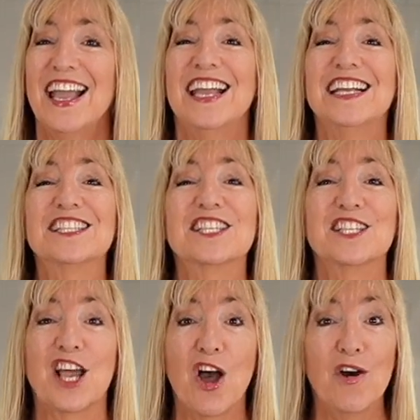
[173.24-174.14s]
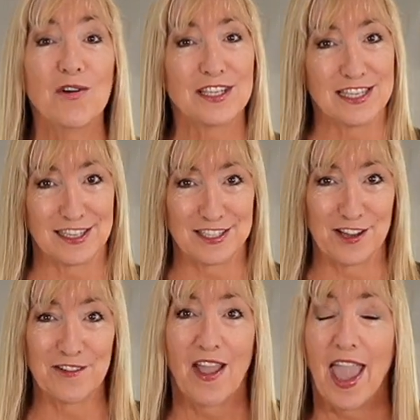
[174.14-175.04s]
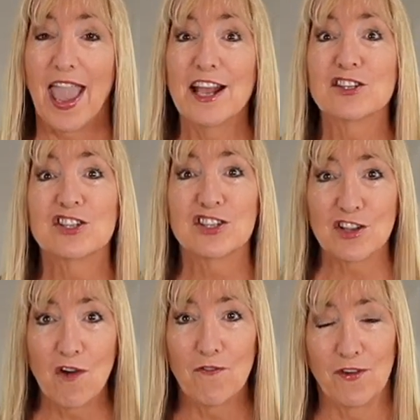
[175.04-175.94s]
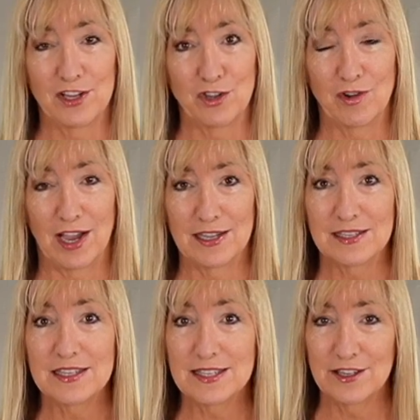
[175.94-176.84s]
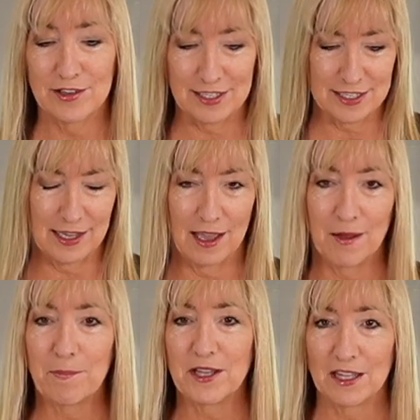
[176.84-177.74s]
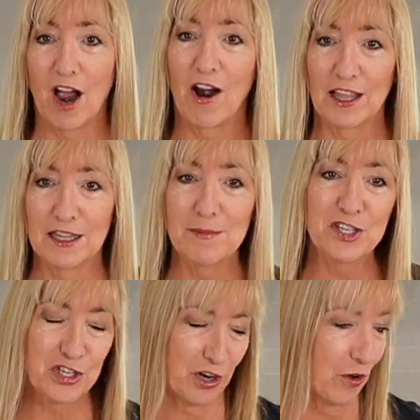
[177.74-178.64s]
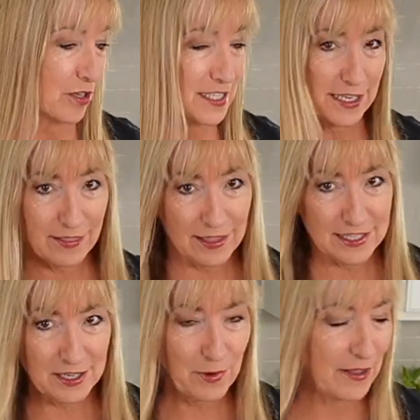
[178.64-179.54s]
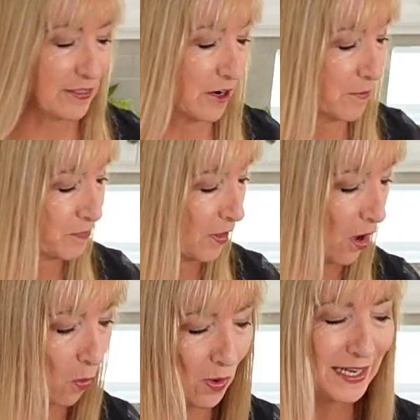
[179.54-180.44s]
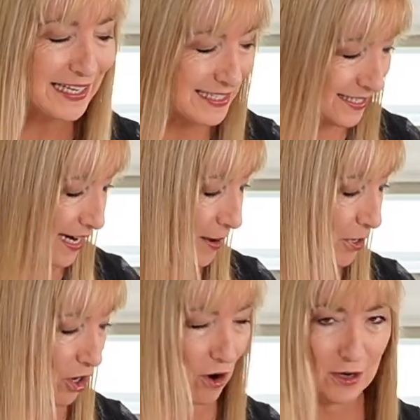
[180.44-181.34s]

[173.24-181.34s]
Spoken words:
It's so addictive and so fun, you guys, seriously. But all right, let me show you. See right there? What is diamond art?